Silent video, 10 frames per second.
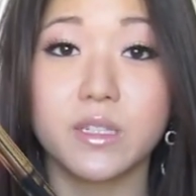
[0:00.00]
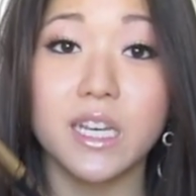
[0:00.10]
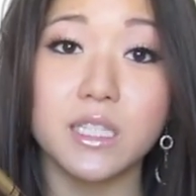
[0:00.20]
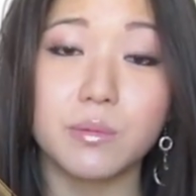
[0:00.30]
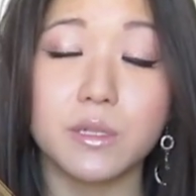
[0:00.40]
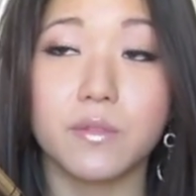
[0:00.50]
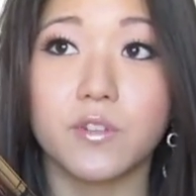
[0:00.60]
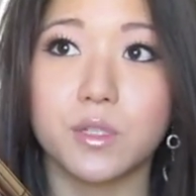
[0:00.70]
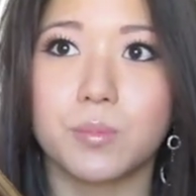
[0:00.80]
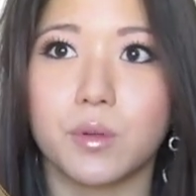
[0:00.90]
So that's one of the
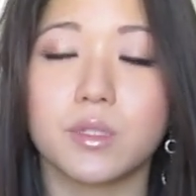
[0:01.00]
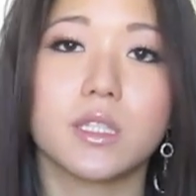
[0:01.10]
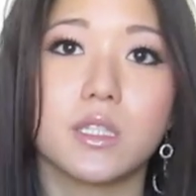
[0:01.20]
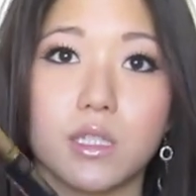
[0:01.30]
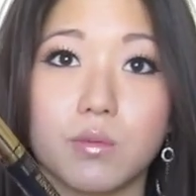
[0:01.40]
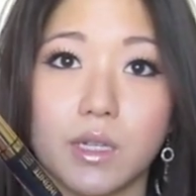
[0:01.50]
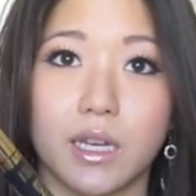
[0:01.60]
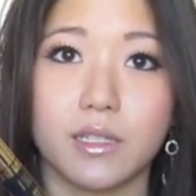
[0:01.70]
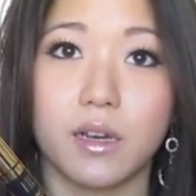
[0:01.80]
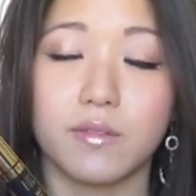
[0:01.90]
first bonuses this one
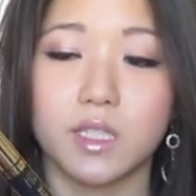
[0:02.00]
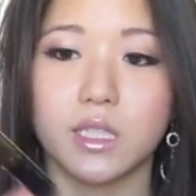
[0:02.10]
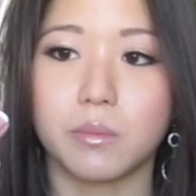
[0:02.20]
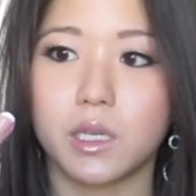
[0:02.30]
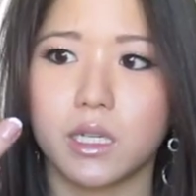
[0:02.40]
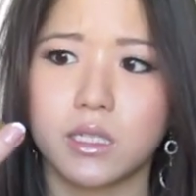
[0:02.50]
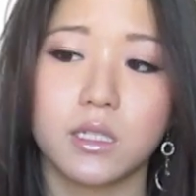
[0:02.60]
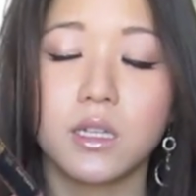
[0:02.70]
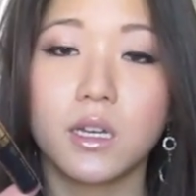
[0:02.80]
has, obviously, because